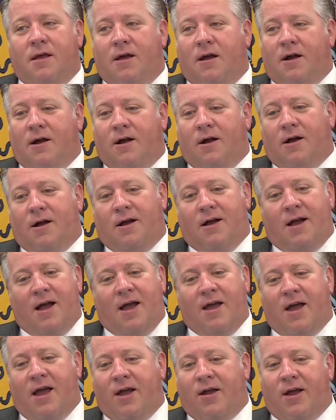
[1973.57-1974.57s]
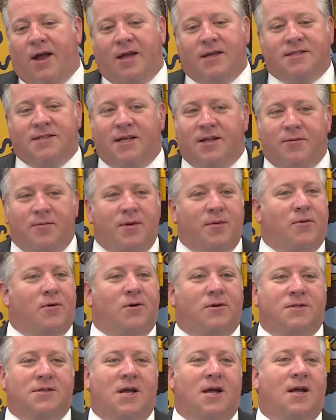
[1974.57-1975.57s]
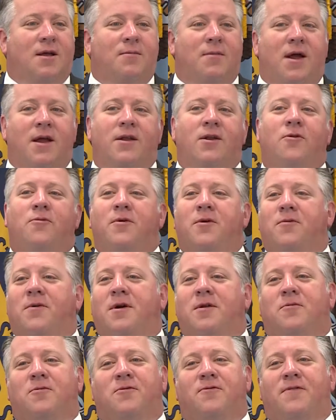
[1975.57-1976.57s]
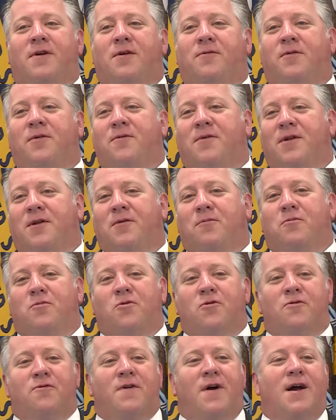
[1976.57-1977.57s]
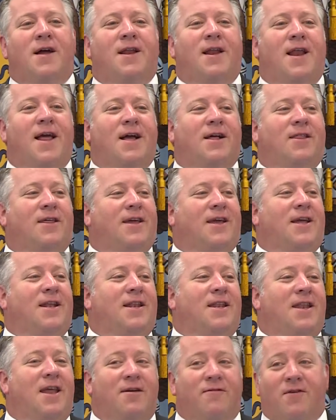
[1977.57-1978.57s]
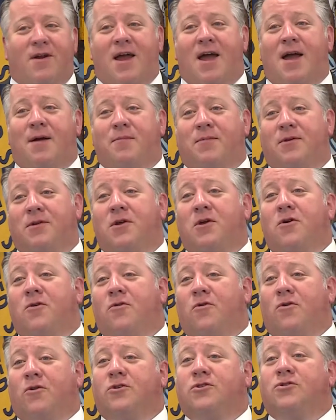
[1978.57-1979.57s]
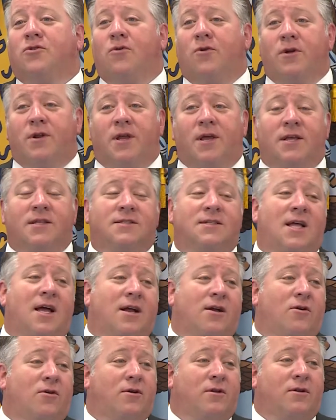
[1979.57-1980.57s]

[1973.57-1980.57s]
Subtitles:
I say to people all the time, I know we want to move on. We want to move on and act like it never happened or it's gone. It's not gone.